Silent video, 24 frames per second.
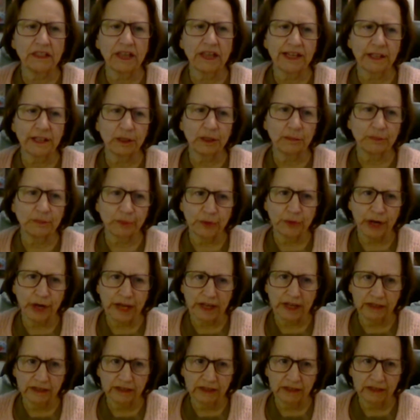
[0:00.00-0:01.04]
like a
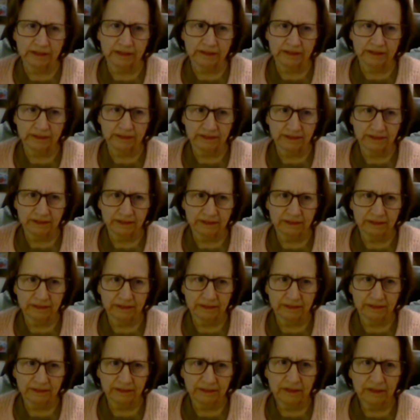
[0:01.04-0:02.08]
break.
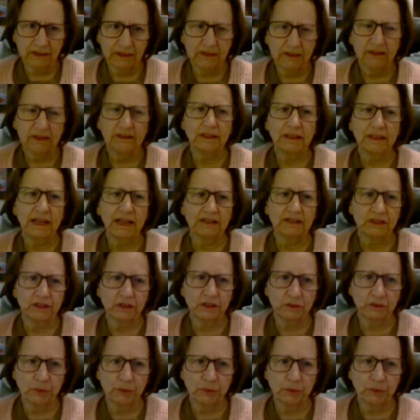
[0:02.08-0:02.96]
That's the